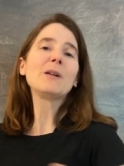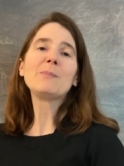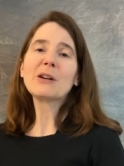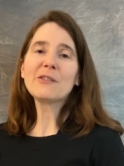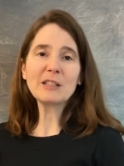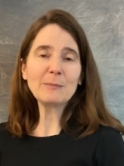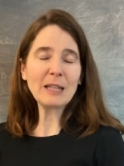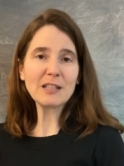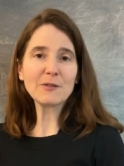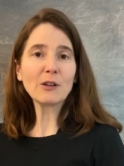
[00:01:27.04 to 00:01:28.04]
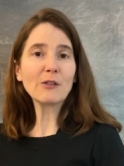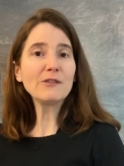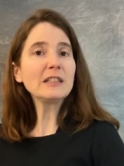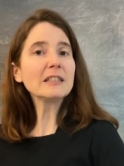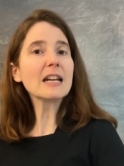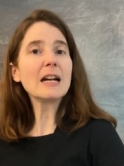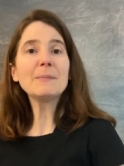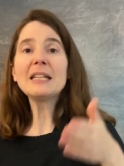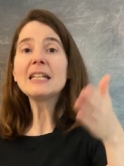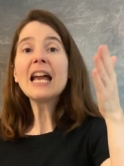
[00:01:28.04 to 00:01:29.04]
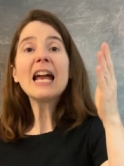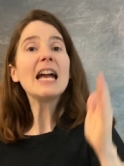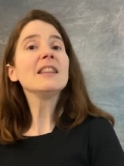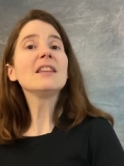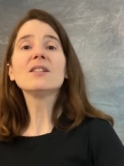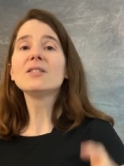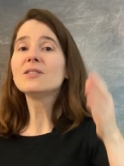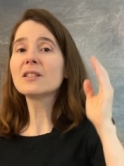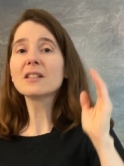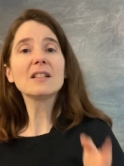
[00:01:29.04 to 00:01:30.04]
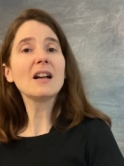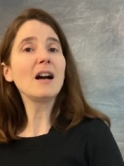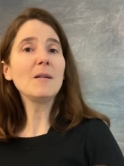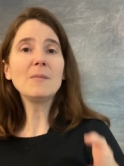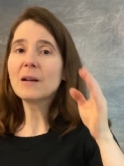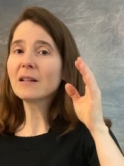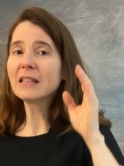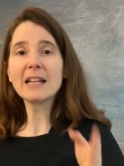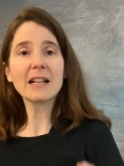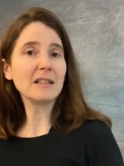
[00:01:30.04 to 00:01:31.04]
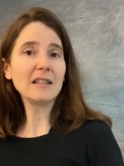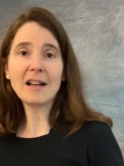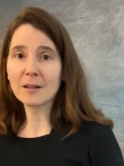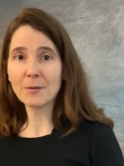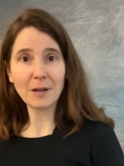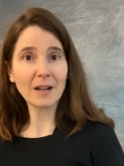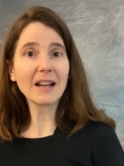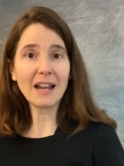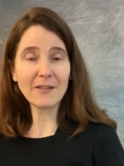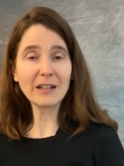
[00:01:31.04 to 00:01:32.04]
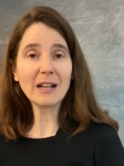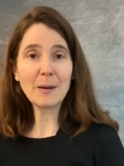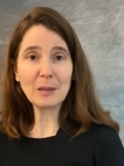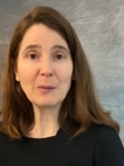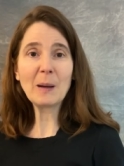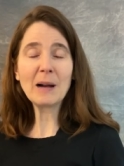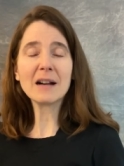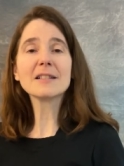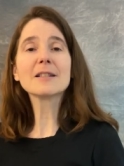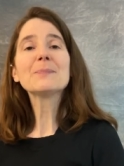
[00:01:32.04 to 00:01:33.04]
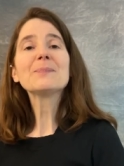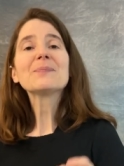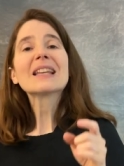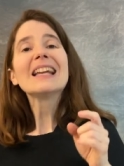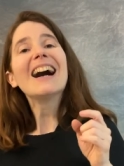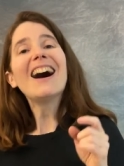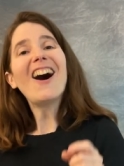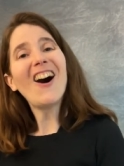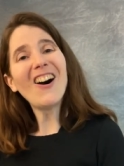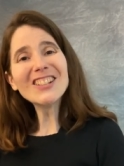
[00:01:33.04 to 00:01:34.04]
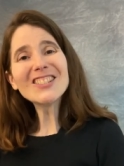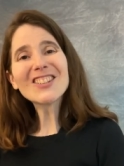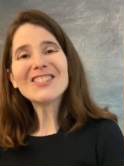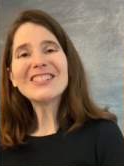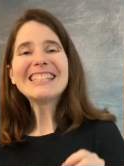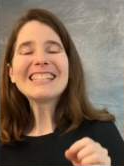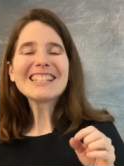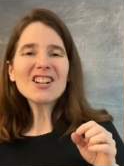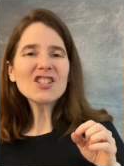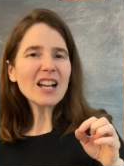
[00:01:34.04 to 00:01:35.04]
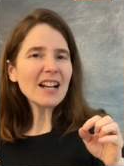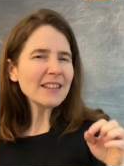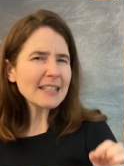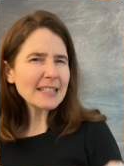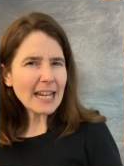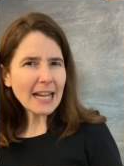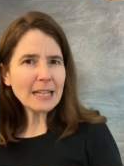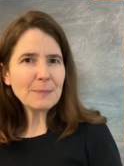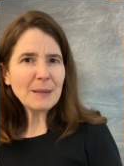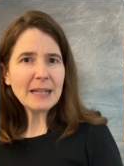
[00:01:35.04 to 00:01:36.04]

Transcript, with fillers: a perfect place for a fill to come in, and those come like clockwork every couple of bars. Also, it starts on the second